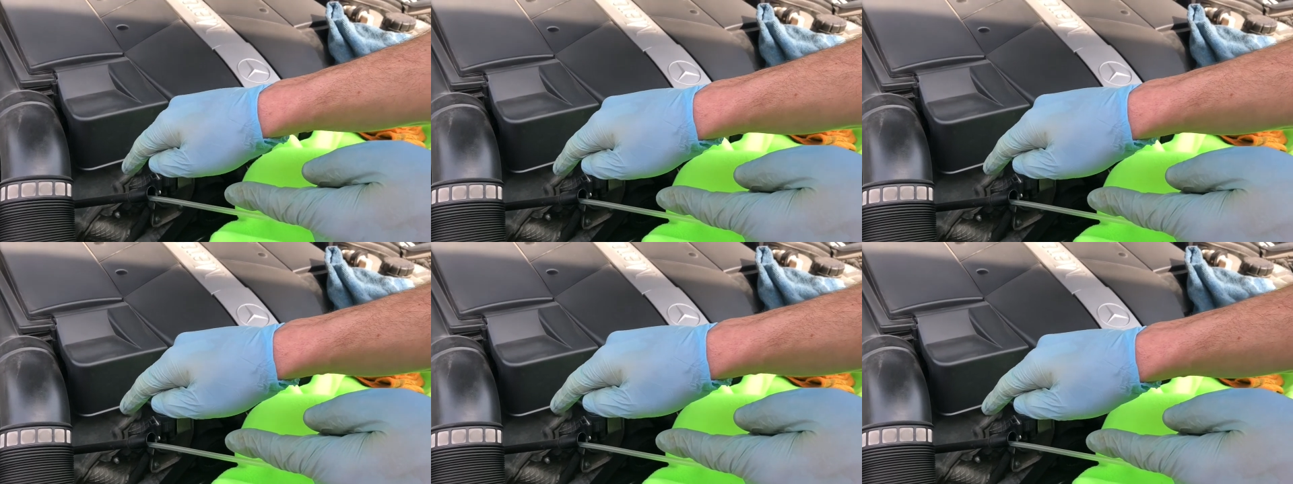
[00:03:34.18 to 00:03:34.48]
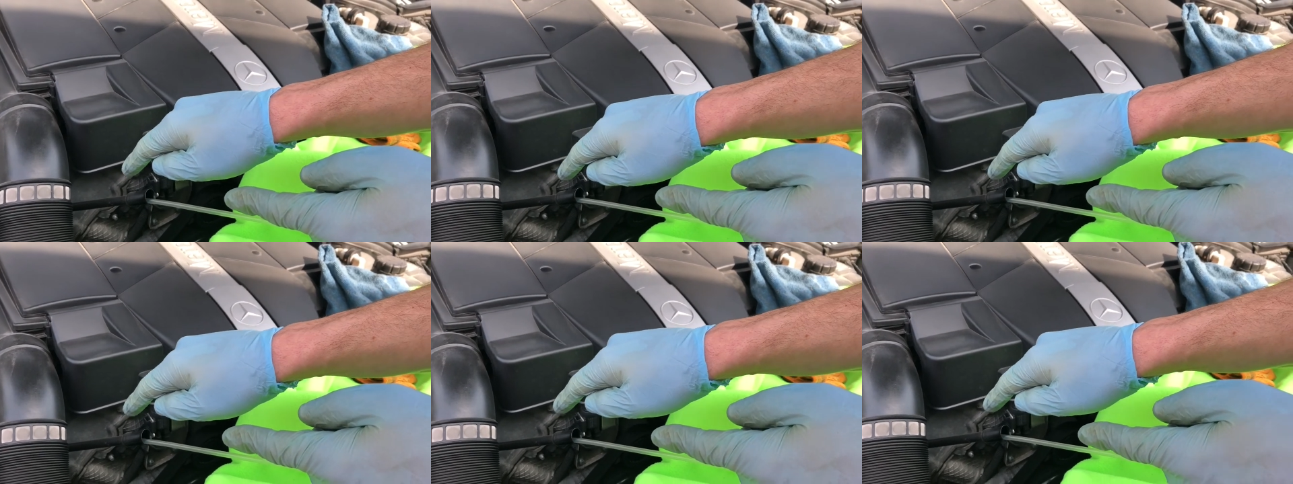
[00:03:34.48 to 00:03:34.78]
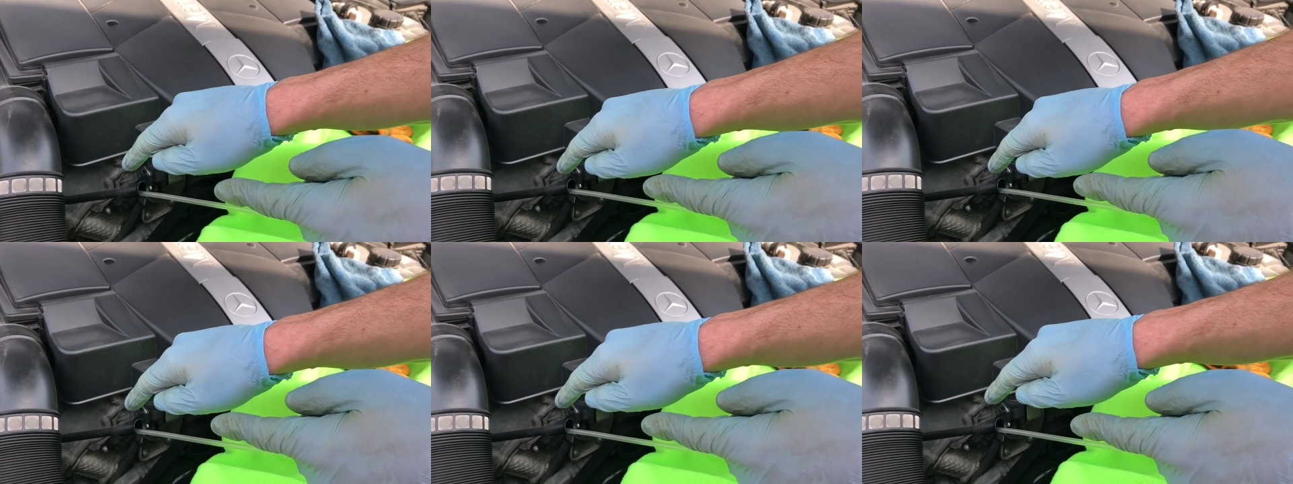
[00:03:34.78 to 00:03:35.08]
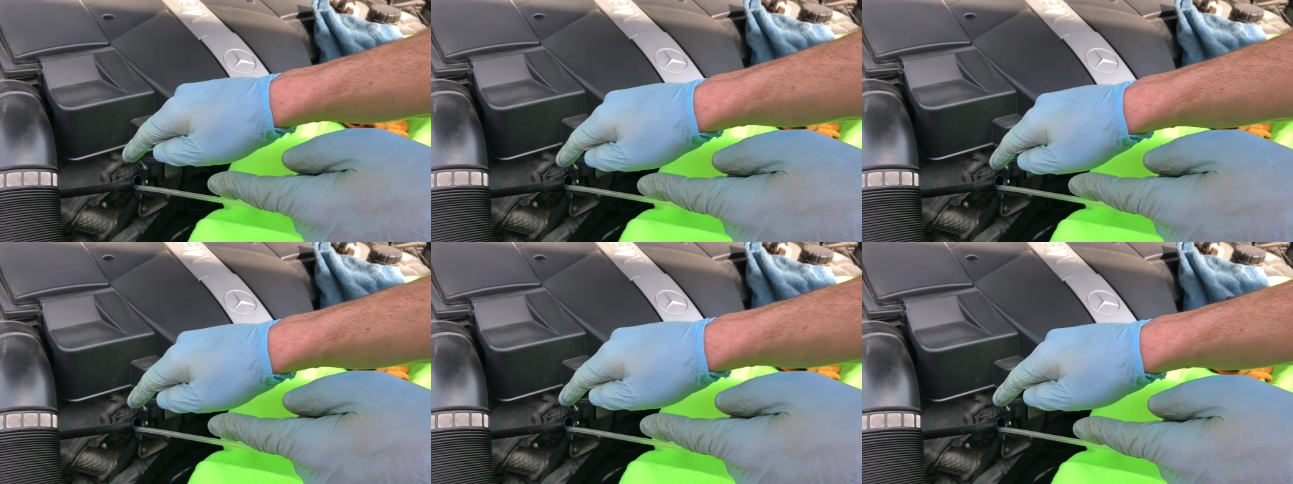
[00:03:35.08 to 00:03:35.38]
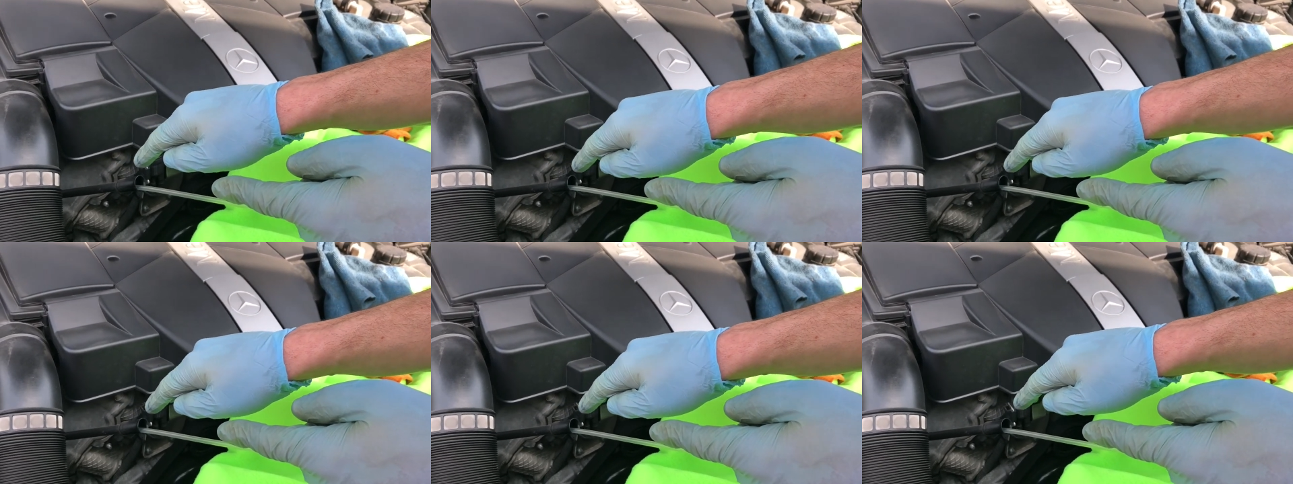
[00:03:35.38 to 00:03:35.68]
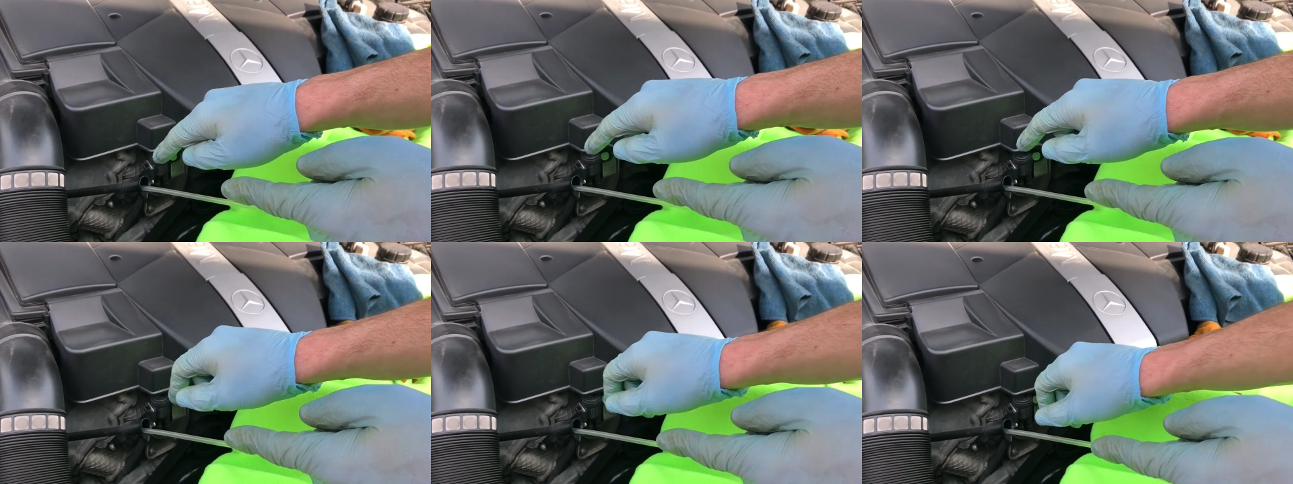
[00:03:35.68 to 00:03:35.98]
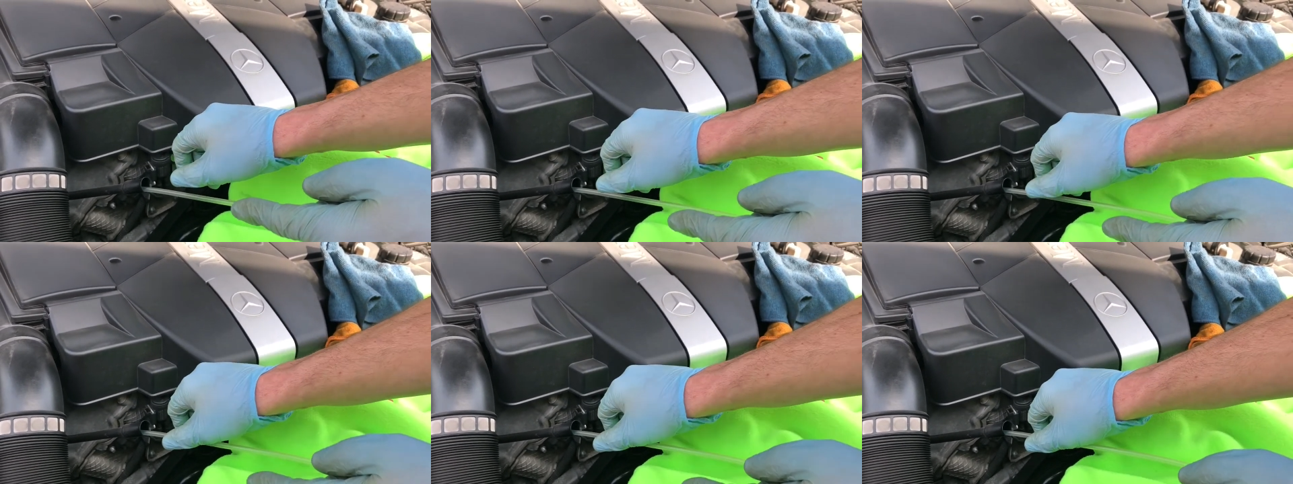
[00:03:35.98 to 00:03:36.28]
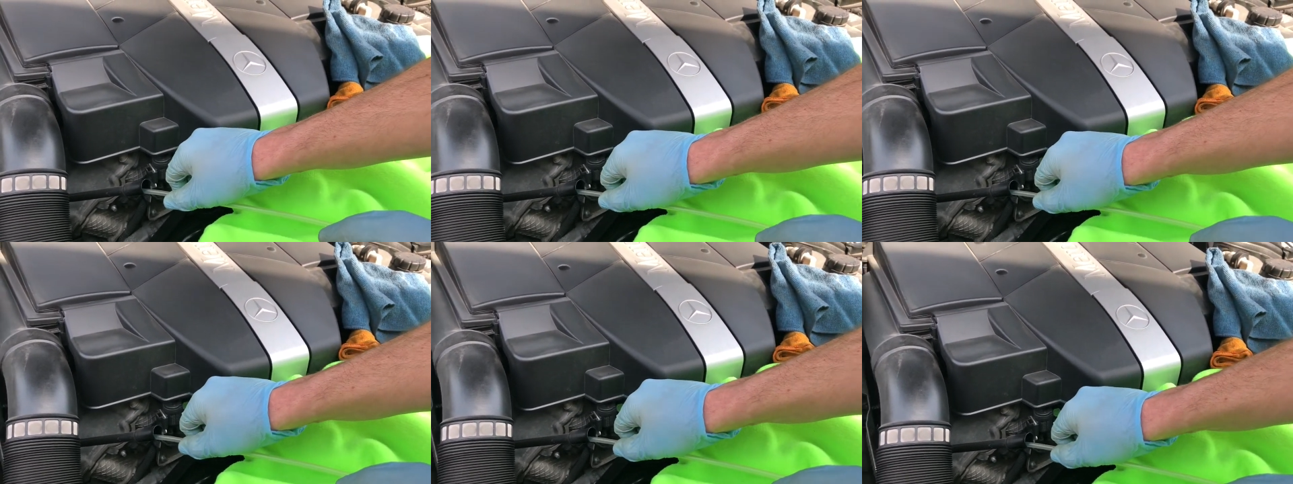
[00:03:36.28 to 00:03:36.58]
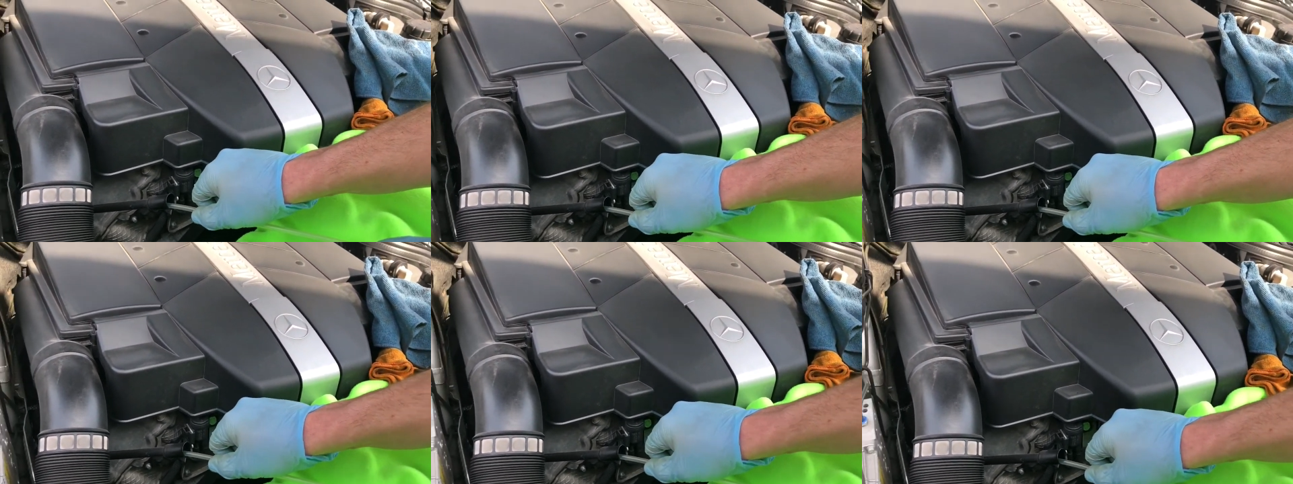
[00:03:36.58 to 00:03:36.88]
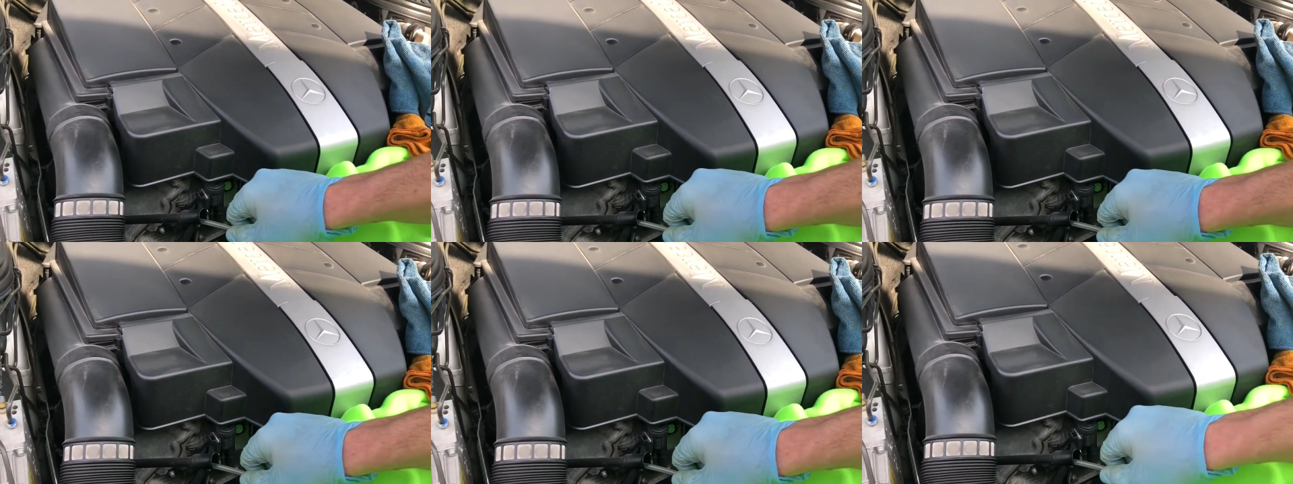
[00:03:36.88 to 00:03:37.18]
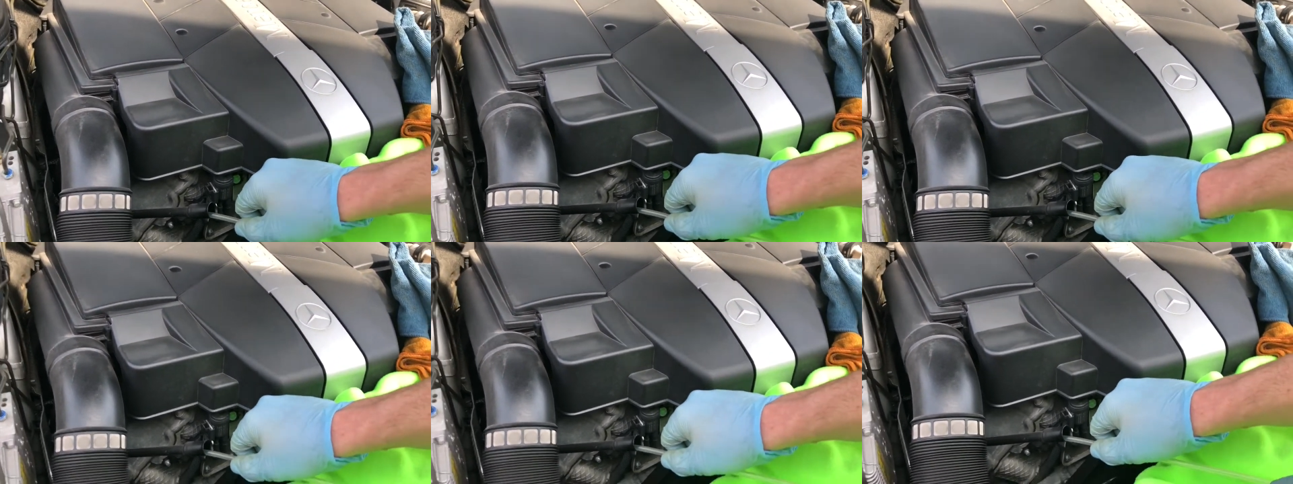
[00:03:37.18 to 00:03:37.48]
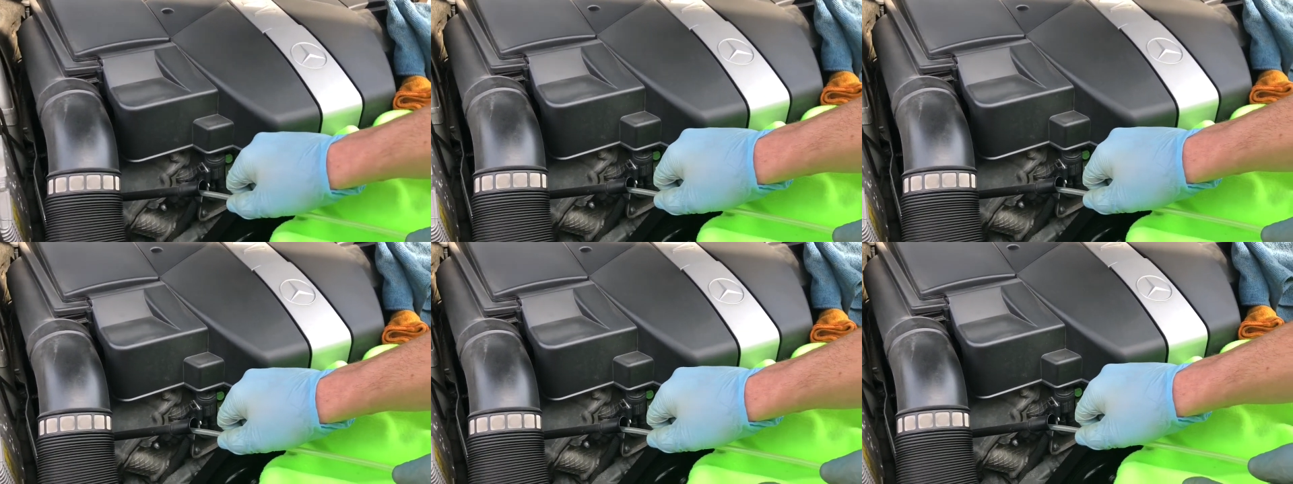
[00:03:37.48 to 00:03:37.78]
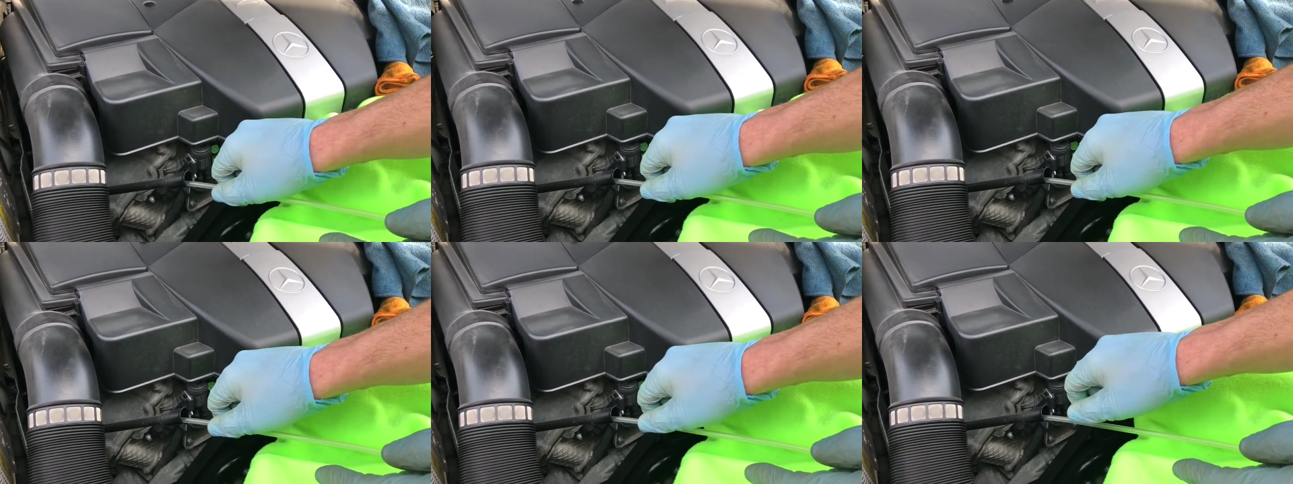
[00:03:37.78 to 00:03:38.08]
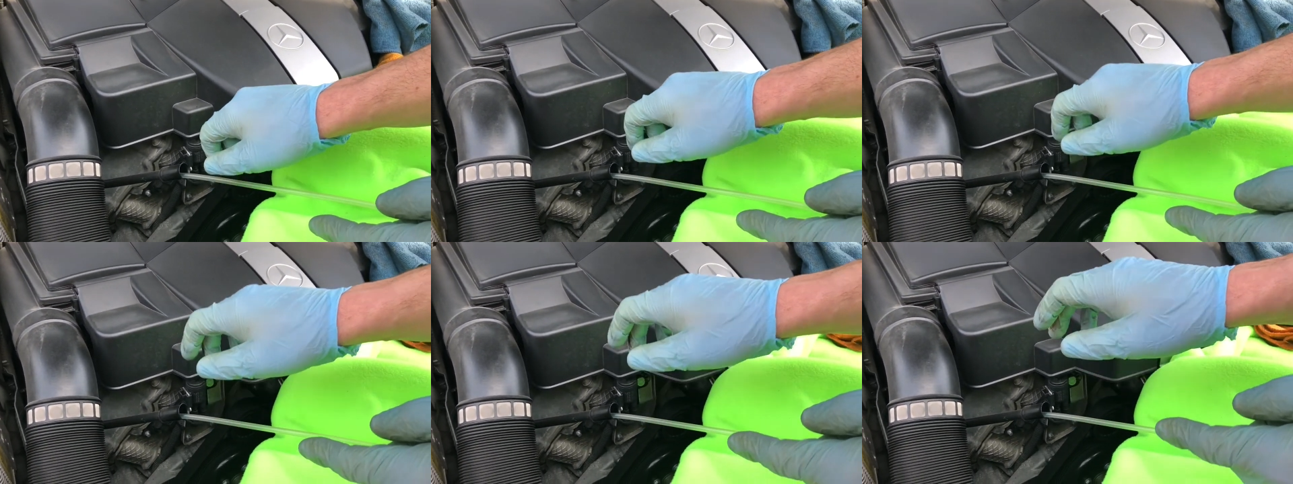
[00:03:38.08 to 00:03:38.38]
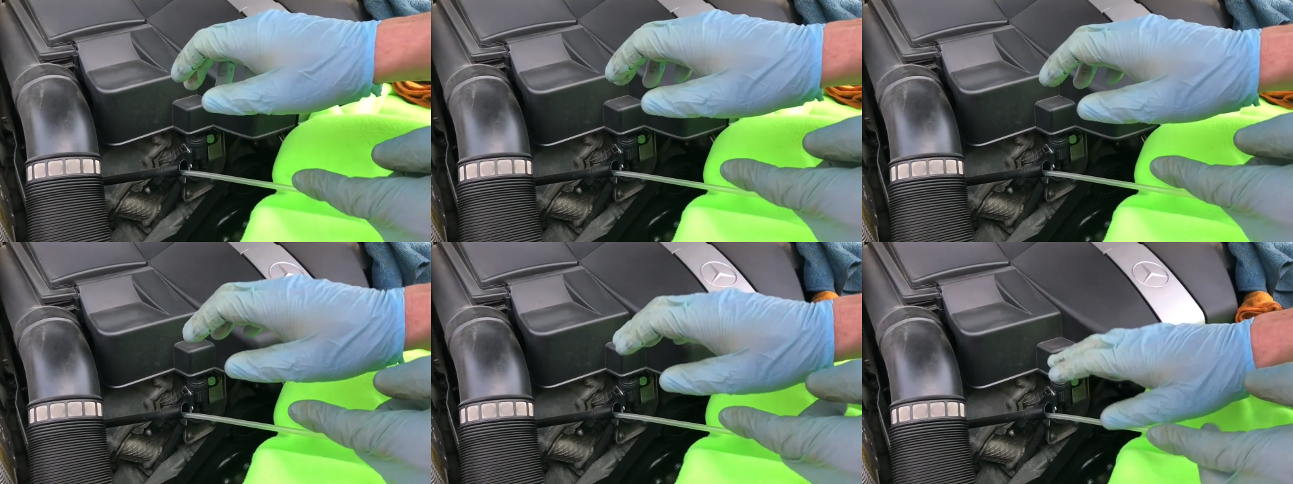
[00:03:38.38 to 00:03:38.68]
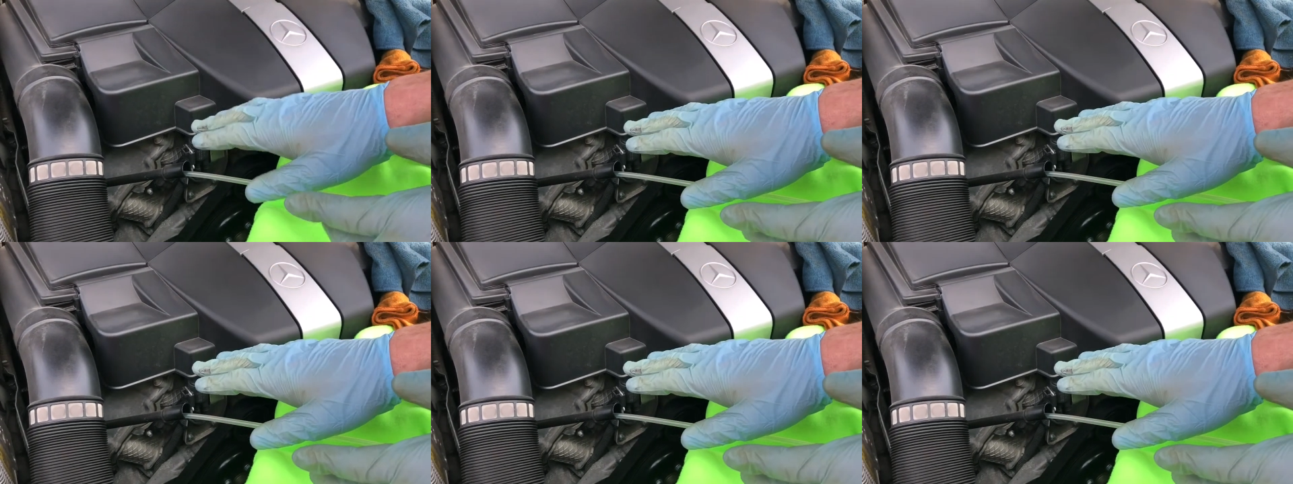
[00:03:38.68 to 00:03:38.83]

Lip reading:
[unreadable: no face in view]